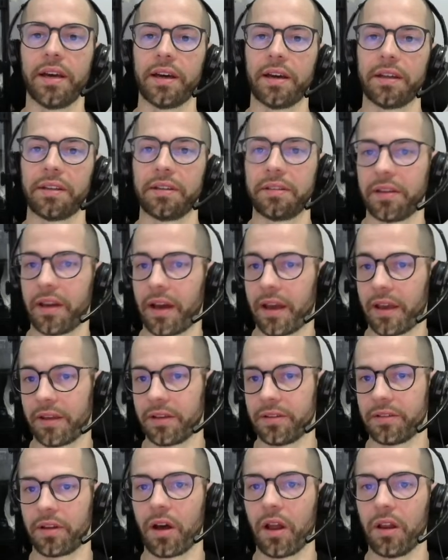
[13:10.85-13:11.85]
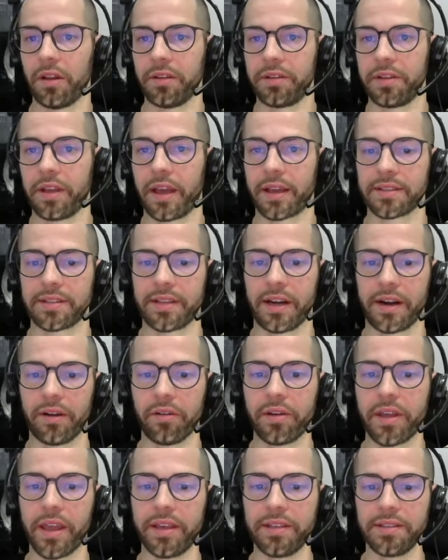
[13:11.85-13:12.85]
I call it the
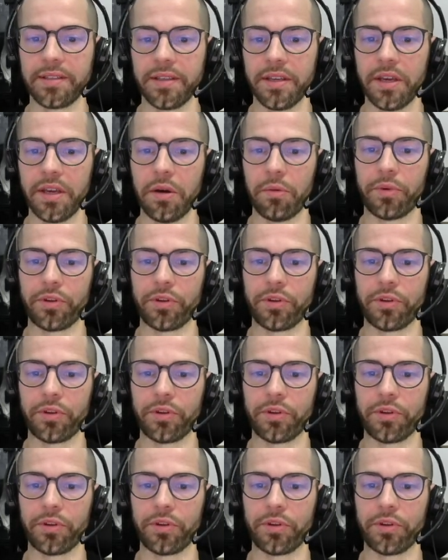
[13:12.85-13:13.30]
external case,